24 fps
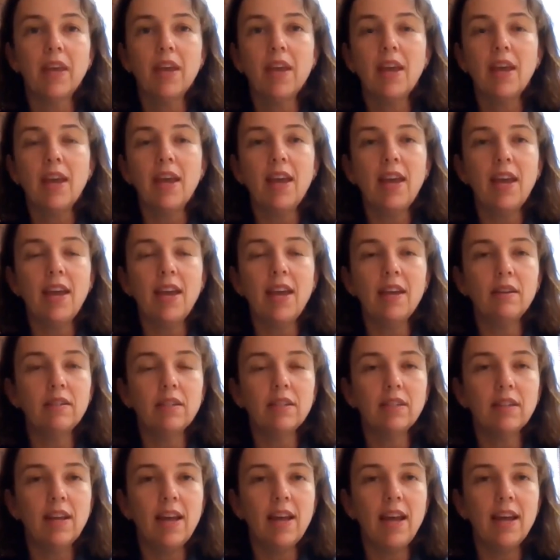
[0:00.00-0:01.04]
It
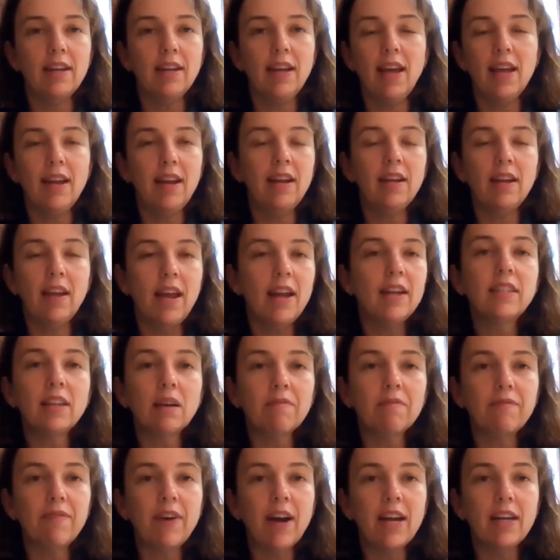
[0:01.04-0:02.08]
ends
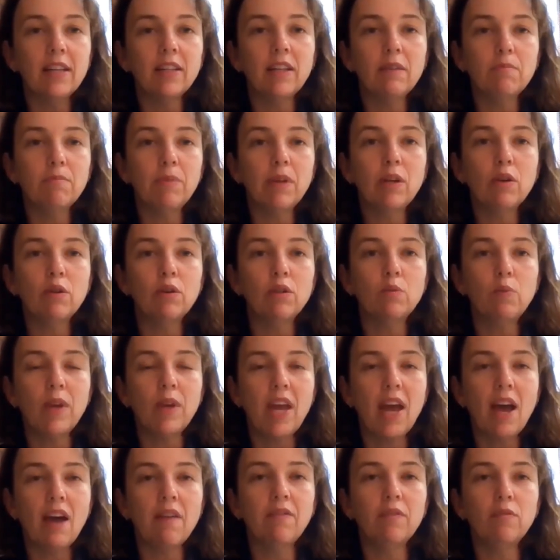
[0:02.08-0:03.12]
up failing because we
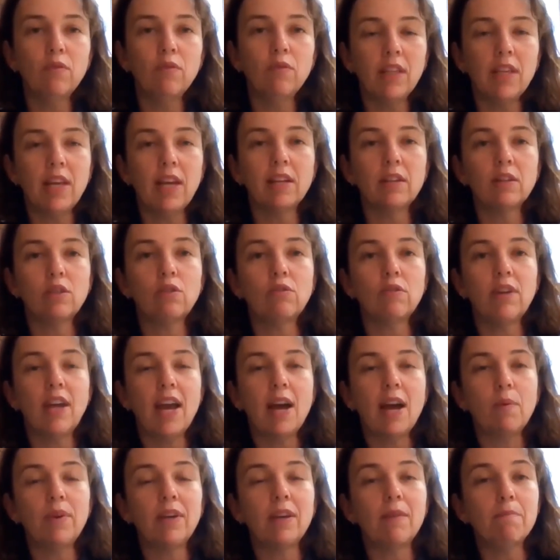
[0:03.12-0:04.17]
haven't really understood
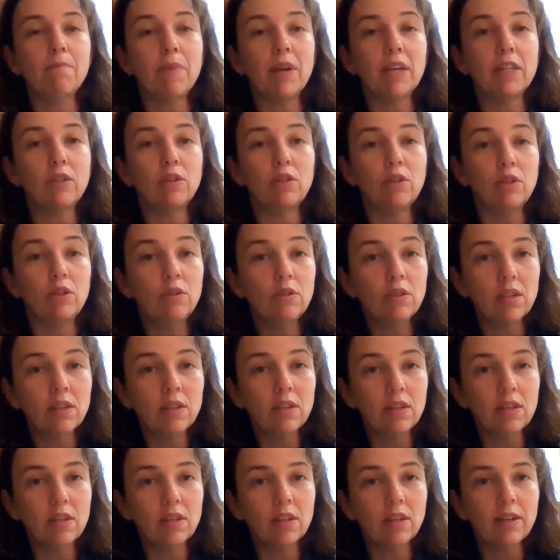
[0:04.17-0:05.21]
how we can best use
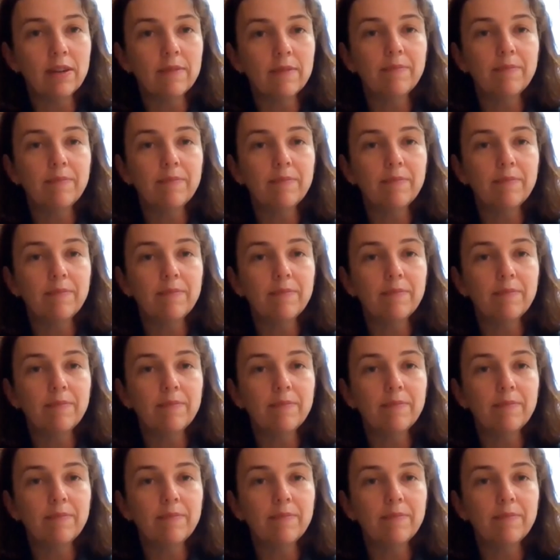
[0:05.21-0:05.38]
it,